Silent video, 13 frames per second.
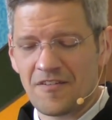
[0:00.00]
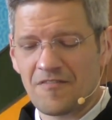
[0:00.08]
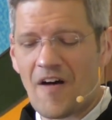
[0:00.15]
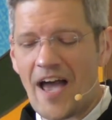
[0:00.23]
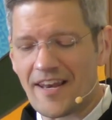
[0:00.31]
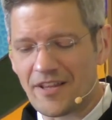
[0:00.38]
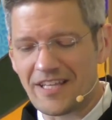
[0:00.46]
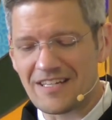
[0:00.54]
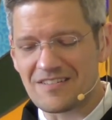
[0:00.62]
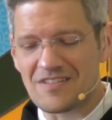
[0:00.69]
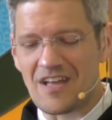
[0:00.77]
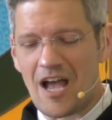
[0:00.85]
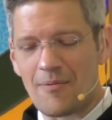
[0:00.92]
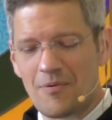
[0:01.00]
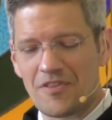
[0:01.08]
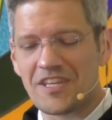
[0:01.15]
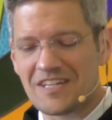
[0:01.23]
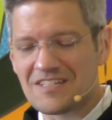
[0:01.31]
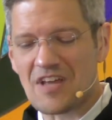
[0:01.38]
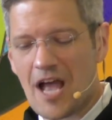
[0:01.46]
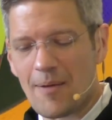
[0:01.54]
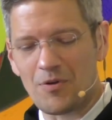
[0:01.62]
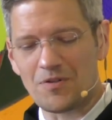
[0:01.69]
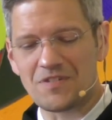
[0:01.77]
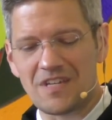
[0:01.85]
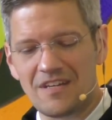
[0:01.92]
Finally, the
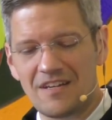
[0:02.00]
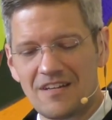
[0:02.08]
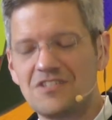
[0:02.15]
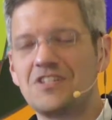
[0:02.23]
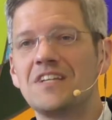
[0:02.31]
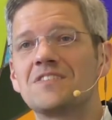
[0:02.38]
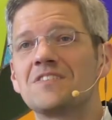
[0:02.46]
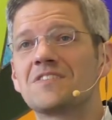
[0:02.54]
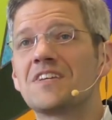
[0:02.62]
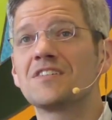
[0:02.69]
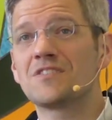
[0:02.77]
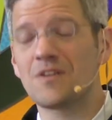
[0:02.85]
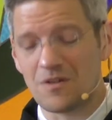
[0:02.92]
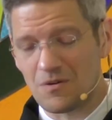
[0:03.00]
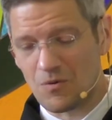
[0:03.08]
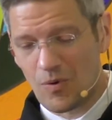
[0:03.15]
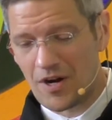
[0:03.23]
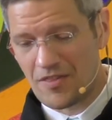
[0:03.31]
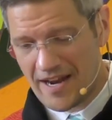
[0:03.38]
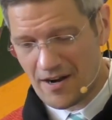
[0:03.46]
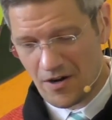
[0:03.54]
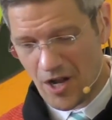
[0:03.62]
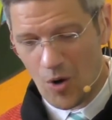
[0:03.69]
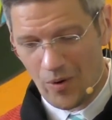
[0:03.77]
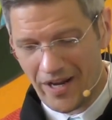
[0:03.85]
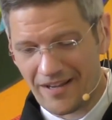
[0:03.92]
disciples and Jesus get to where they are
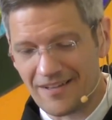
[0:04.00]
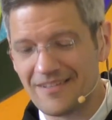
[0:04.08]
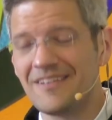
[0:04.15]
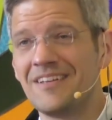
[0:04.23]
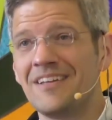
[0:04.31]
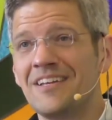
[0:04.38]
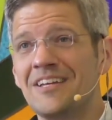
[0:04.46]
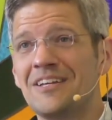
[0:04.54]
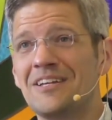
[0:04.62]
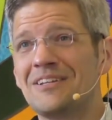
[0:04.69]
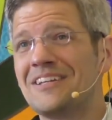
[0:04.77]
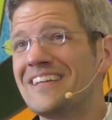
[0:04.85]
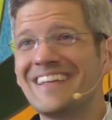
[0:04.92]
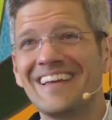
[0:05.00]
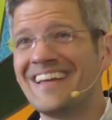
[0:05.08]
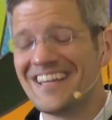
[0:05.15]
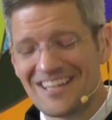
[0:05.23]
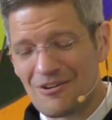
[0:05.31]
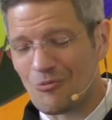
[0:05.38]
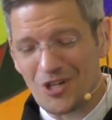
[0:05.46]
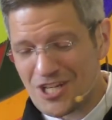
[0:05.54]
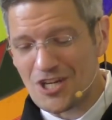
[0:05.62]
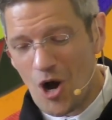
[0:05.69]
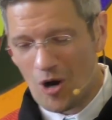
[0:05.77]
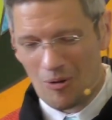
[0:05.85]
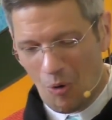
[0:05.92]
going. When you
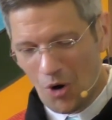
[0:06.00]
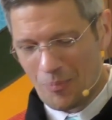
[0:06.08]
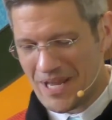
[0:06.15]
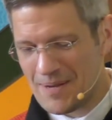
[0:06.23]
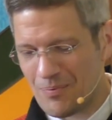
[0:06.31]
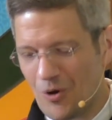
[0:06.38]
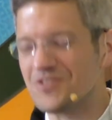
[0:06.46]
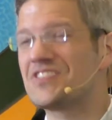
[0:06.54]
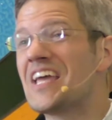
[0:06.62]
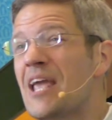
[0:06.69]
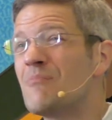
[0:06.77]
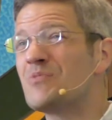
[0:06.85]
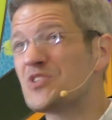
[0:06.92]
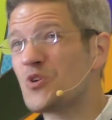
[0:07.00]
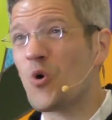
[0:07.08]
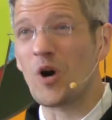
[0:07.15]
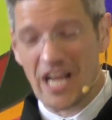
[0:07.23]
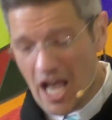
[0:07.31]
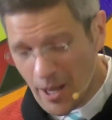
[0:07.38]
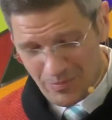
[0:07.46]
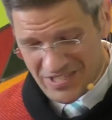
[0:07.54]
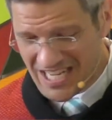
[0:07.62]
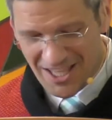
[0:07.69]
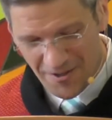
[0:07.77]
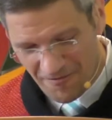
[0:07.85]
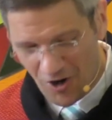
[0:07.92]
know it, more people. Same story,
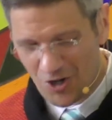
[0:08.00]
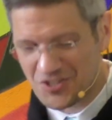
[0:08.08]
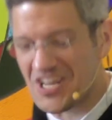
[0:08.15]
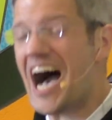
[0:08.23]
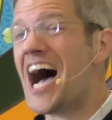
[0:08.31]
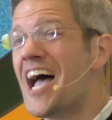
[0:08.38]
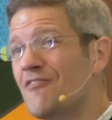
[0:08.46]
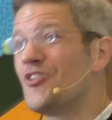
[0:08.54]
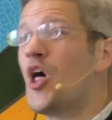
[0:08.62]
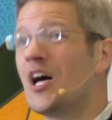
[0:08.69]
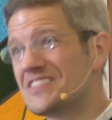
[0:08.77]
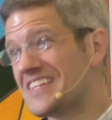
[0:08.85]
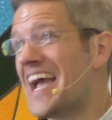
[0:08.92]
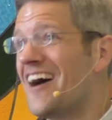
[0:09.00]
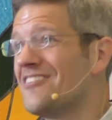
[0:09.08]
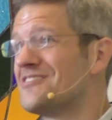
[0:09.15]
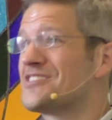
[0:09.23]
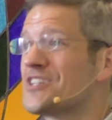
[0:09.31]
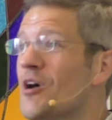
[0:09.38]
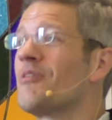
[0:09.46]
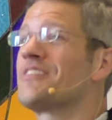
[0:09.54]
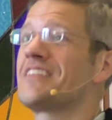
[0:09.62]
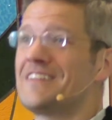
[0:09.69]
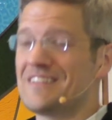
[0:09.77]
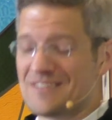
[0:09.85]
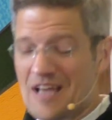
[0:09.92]
umpteenth verse. I've lost count, and so have the
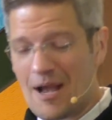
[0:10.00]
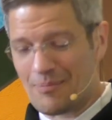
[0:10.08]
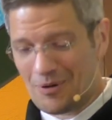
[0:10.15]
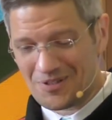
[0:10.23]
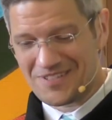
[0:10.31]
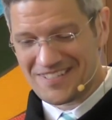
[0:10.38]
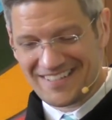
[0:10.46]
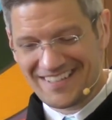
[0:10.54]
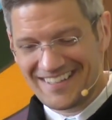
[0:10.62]
disciples.